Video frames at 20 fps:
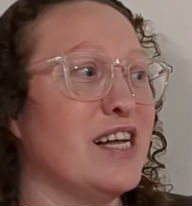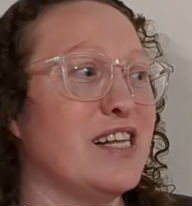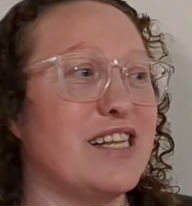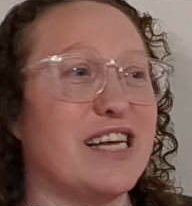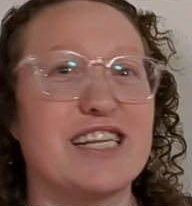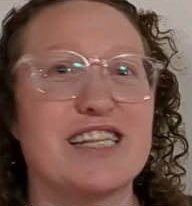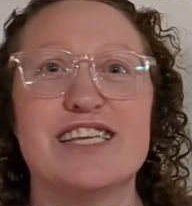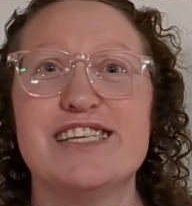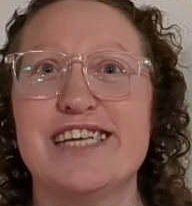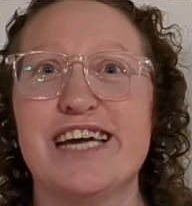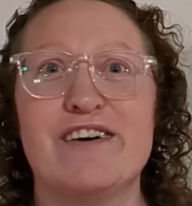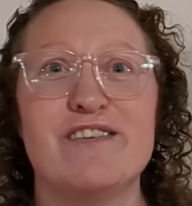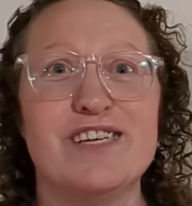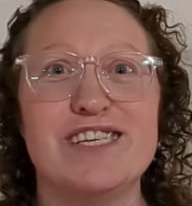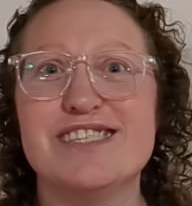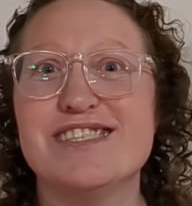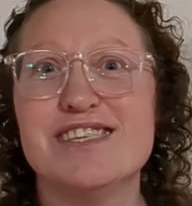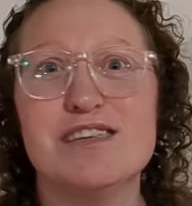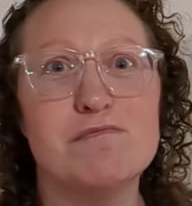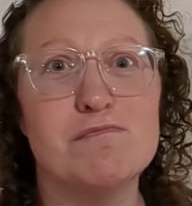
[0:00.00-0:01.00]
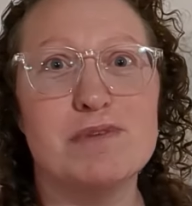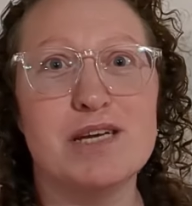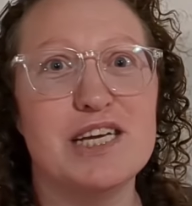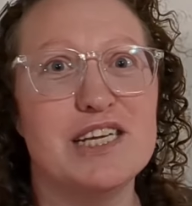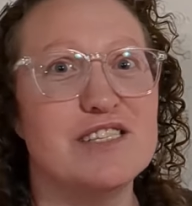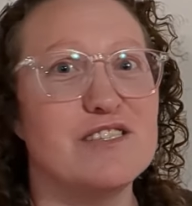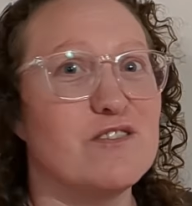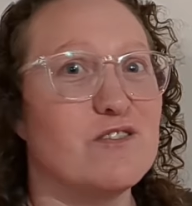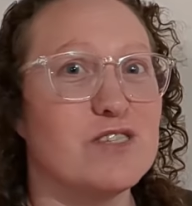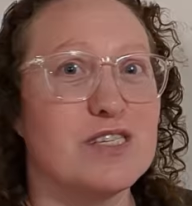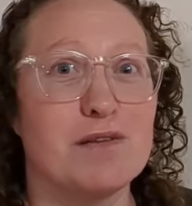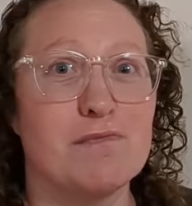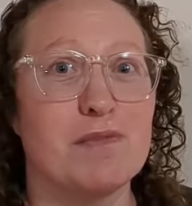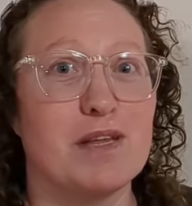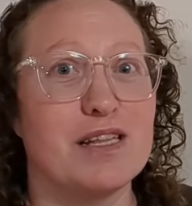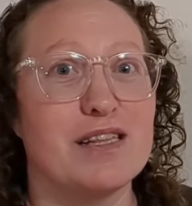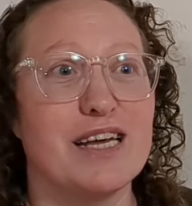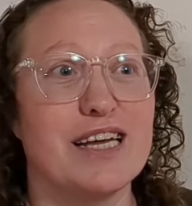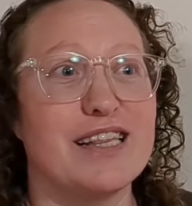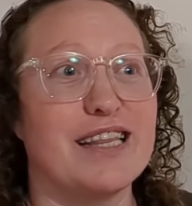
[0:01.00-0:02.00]
Like the Downy scent beads or
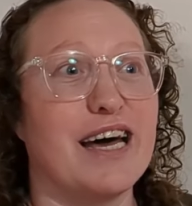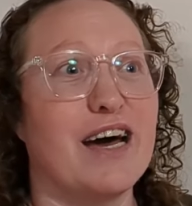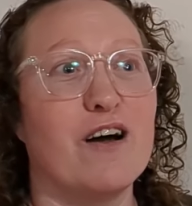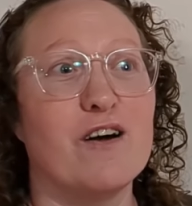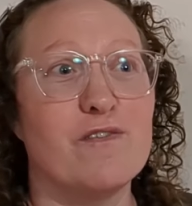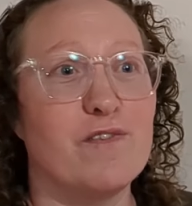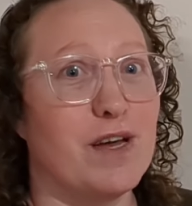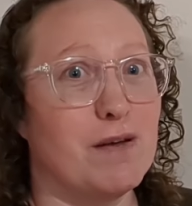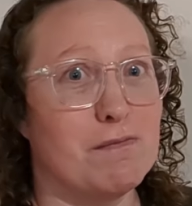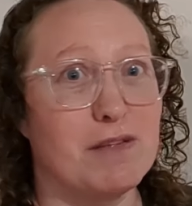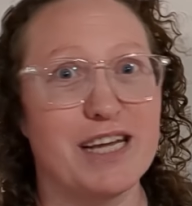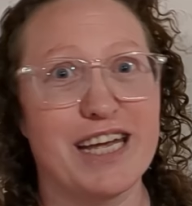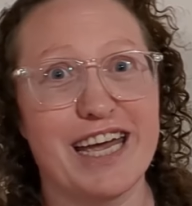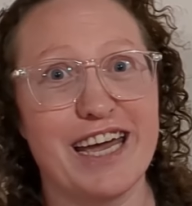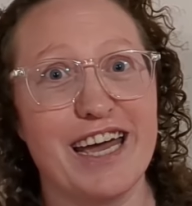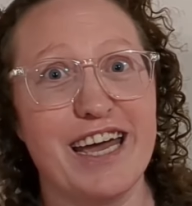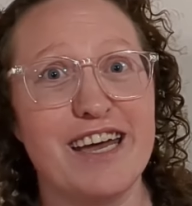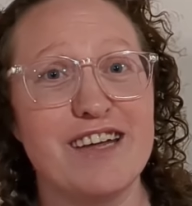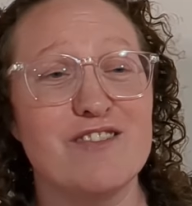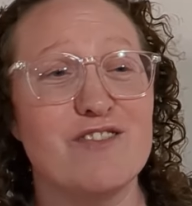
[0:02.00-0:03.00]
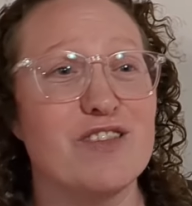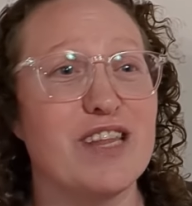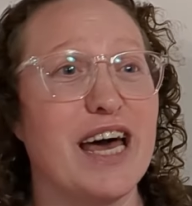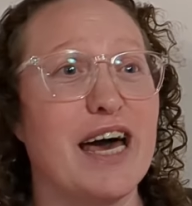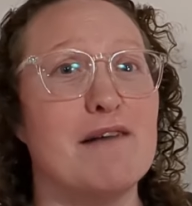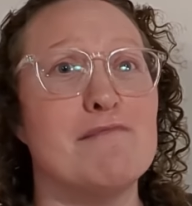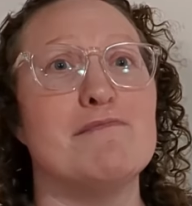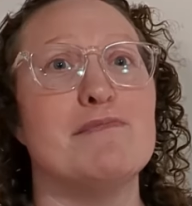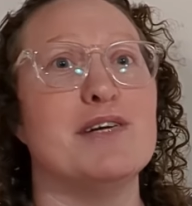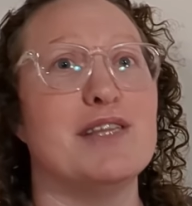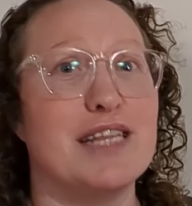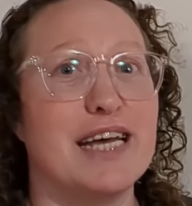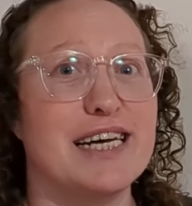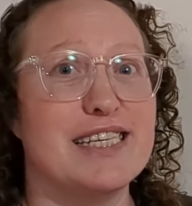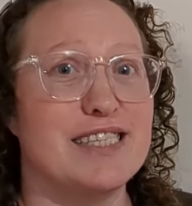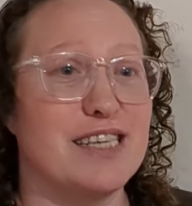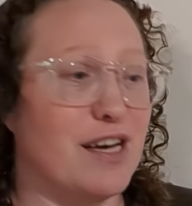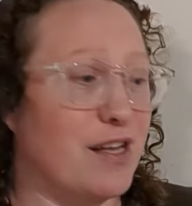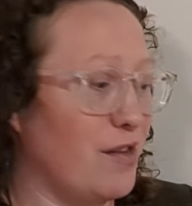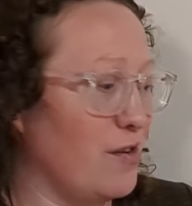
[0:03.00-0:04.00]
something like that. Our family can't handle that, but
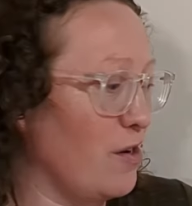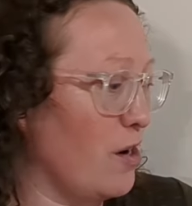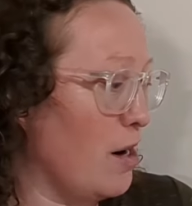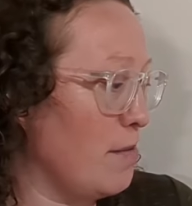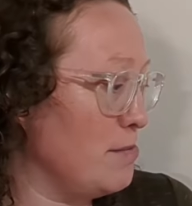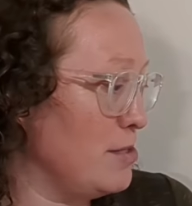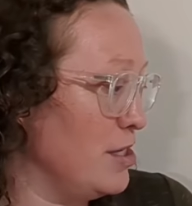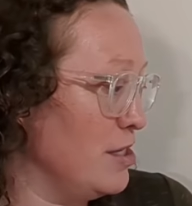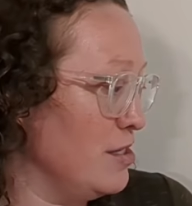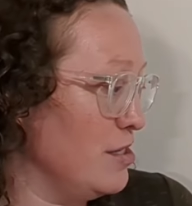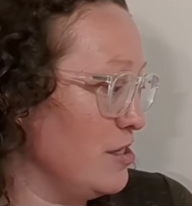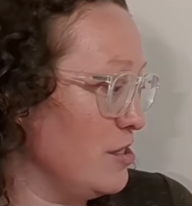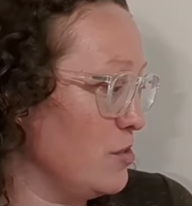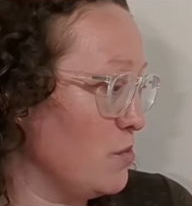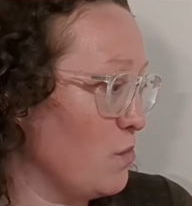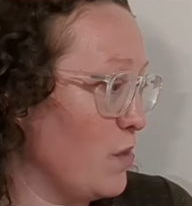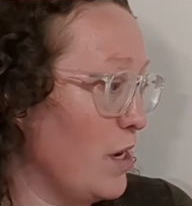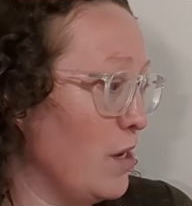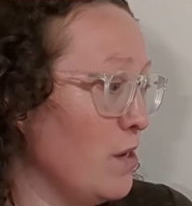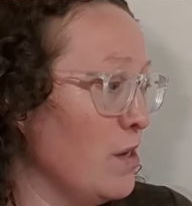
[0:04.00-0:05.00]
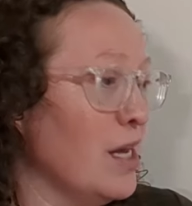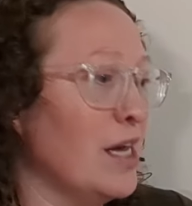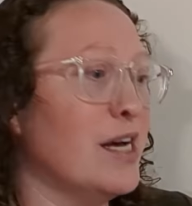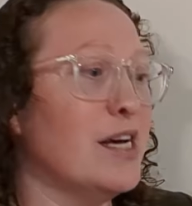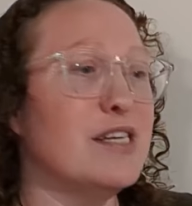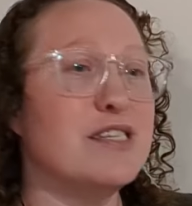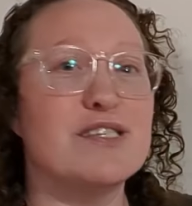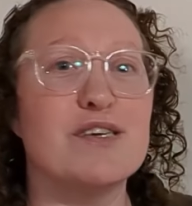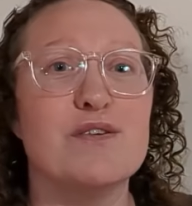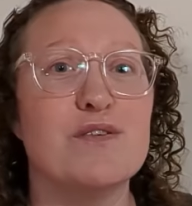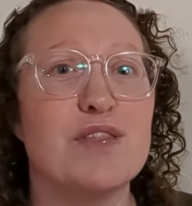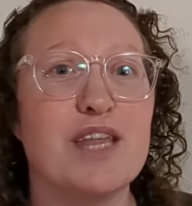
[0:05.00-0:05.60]
that's other options as well. So